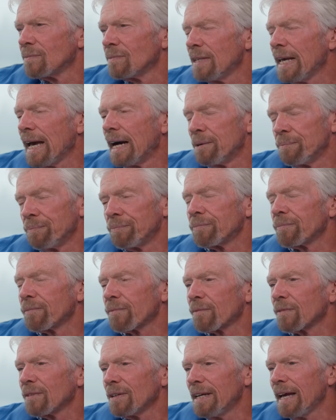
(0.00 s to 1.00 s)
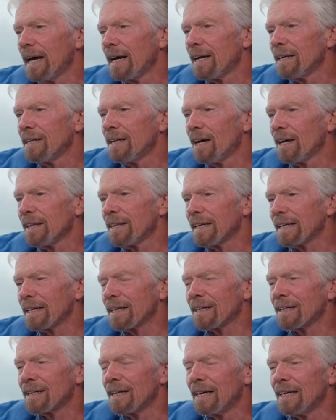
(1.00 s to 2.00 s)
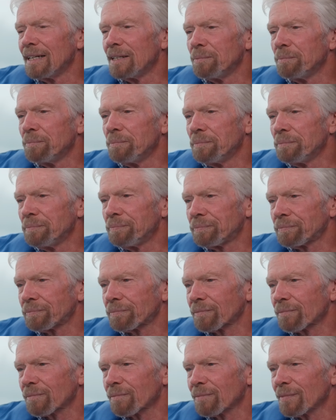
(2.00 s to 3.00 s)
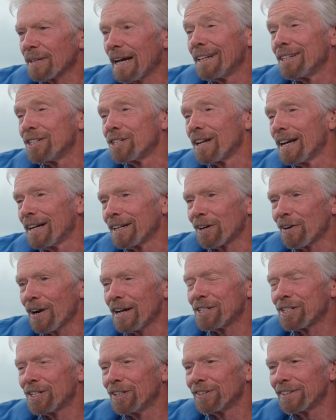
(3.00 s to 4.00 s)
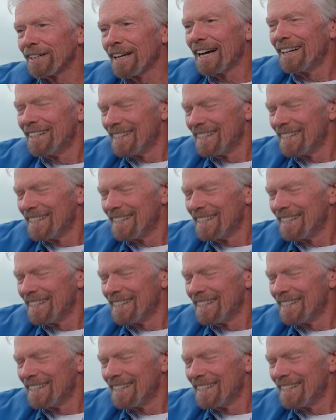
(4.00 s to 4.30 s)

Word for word: Yeah. Yeah. And no, I think, um, and, and grandchildren now.